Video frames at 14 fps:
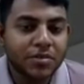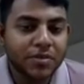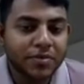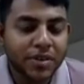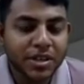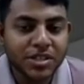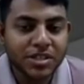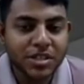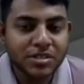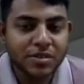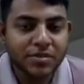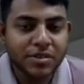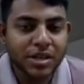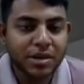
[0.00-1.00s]
Some of the
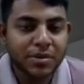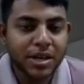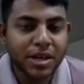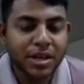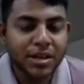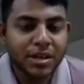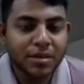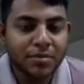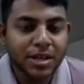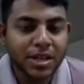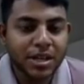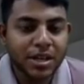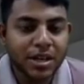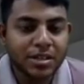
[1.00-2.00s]
functions of the
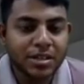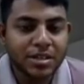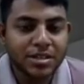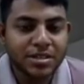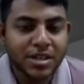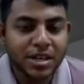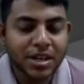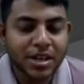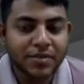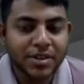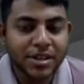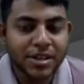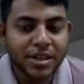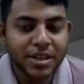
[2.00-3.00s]
Abhiyan committee at the
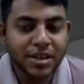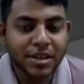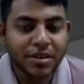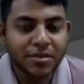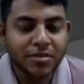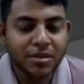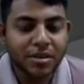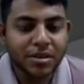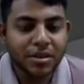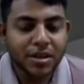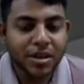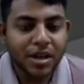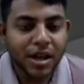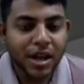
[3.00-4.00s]
district level, they
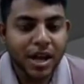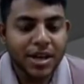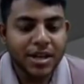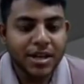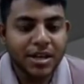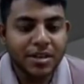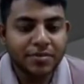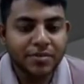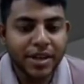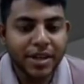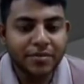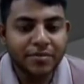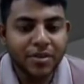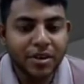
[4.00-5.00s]
include
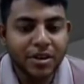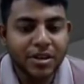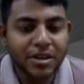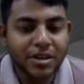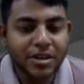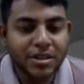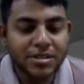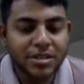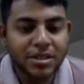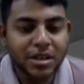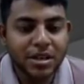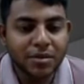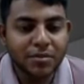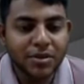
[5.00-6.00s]
identifying
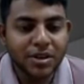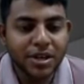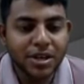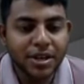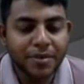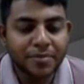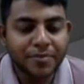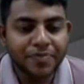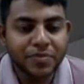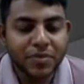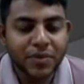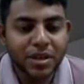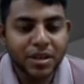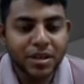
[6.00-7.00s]
volunteers in the
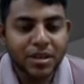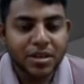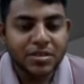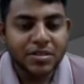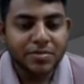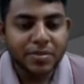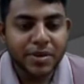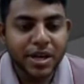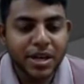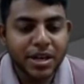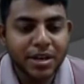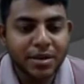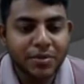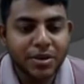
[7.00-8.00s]
community,
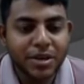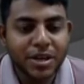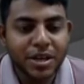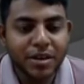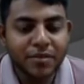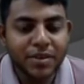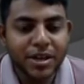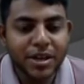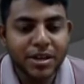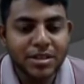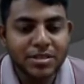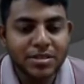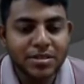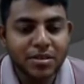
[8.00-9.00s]
spreading community
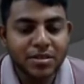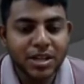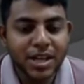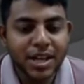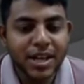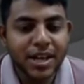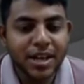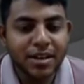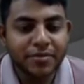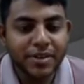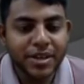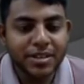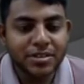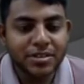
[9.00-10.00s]
awareness on the
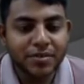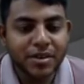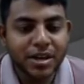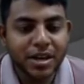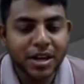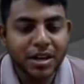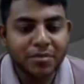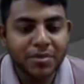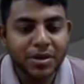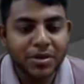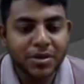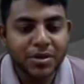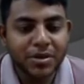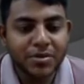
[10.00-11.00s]
ill effects of
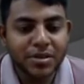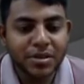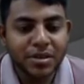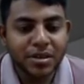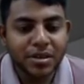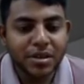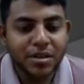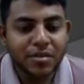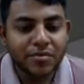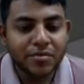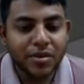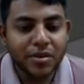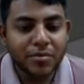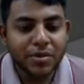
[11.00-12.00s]
drug abuse,
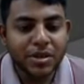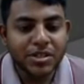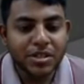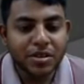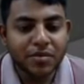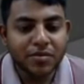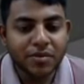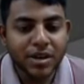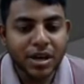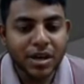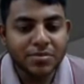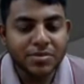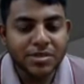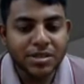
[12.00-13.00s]
formation
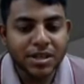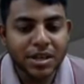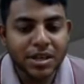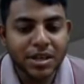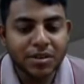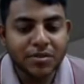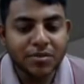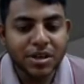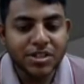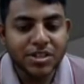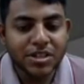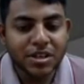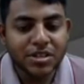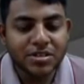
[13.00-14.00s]
of clubs in
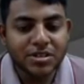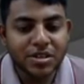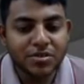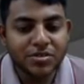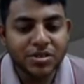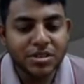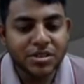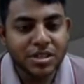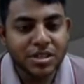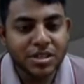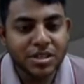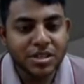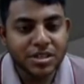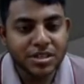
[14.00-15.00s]
educational
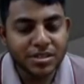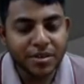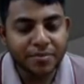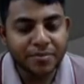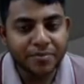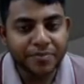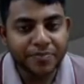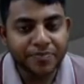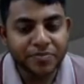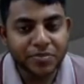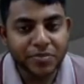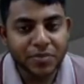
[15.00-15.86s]
institutions, etc.